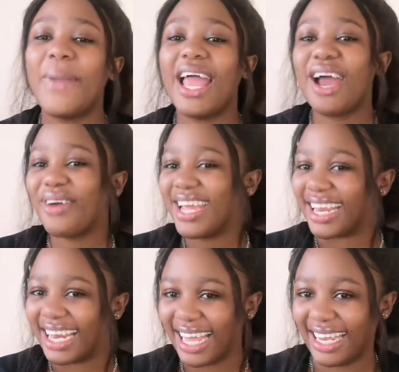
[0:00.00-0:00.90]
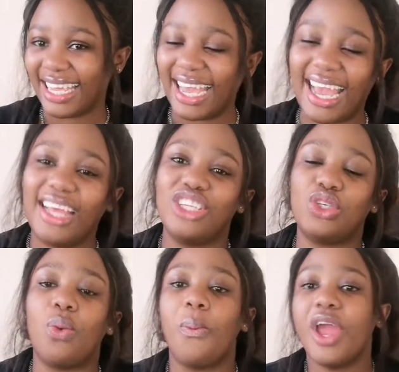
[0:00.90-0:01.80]
Incline,
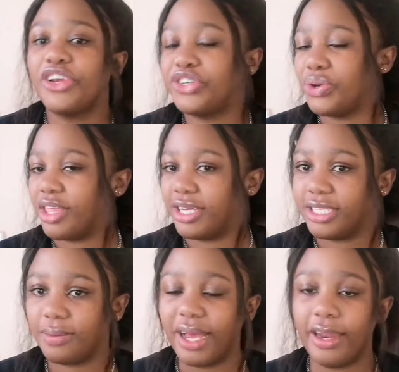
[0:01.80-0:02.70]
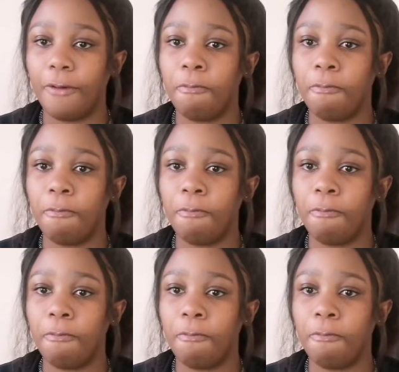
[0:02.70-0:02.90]
guys, you make sure that